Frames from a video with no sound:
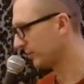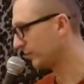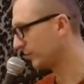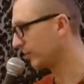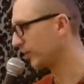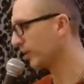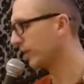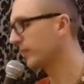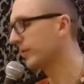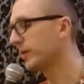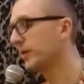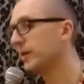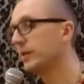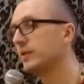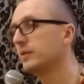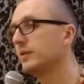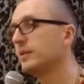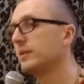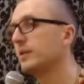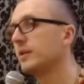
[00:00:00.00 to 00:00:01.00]
too
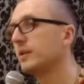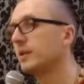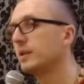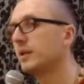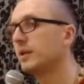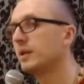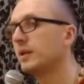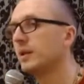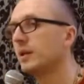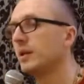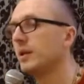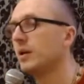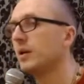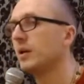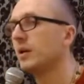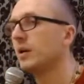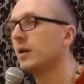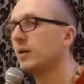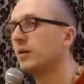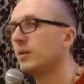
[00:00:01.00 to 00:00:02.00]
prominent,
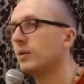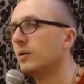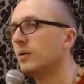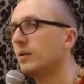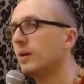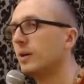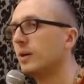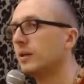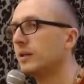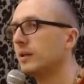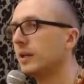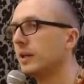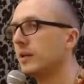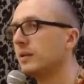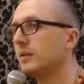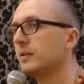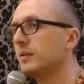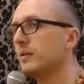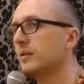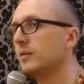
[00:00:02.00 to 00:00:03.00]
or
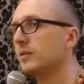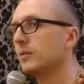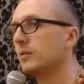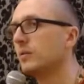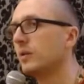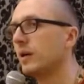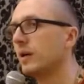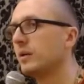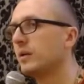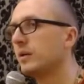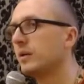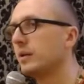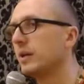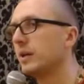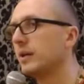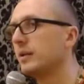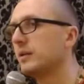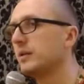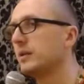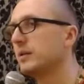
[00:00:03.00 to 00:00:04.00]
that other
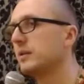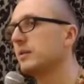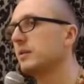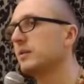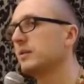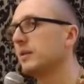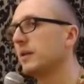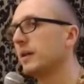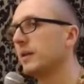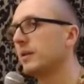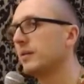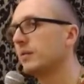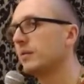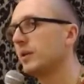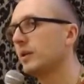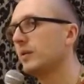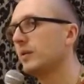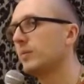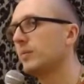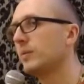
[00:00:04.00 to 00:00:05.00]
countries kind of
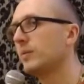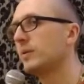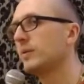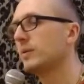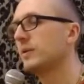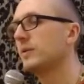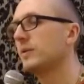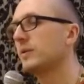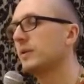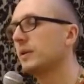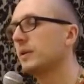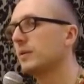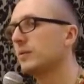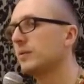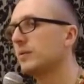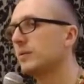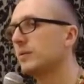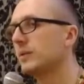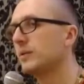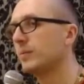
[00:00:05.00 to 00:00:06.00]
keep
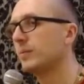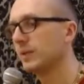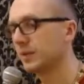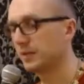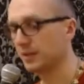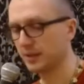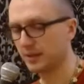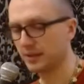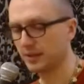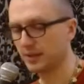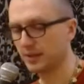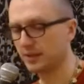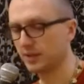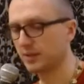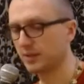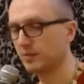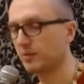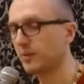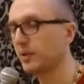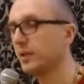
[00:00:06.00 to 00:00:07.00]
to some extent
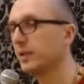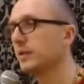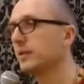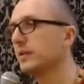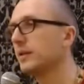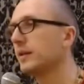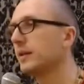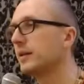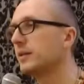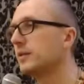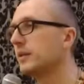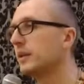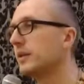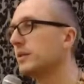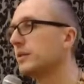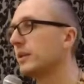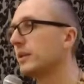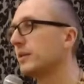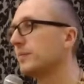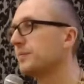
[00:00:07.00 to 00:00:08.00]
away,
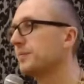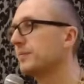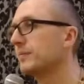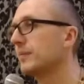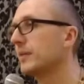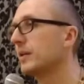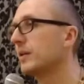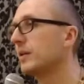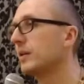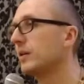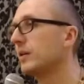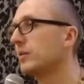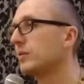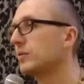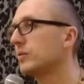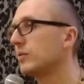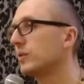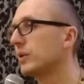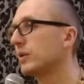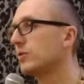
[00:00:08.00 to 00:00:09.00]
etc.
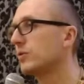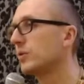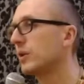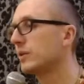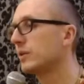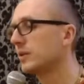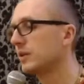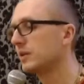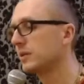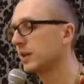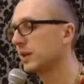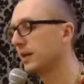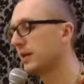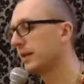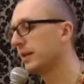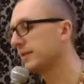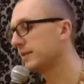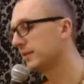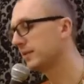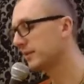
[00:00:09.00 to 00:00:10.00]
So resources are
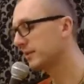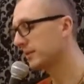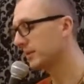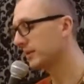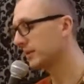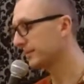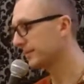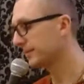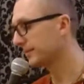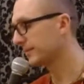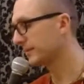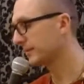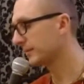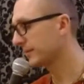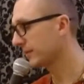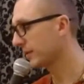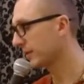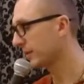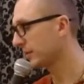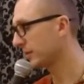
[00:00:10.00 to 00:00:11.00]
necessary
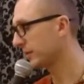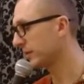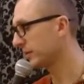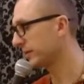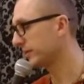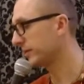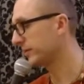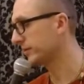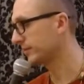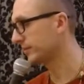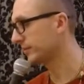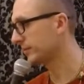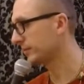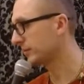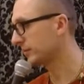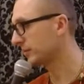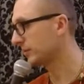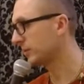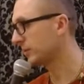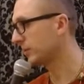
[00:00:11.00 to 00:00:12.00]

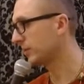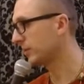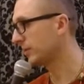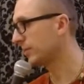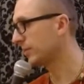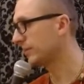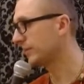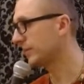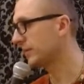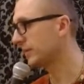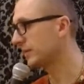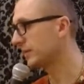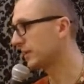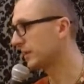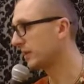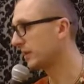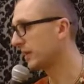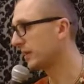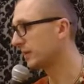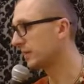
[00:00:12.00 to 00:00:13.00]
to keep things like
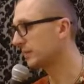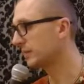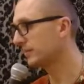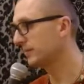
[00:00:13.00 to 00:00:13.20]
that,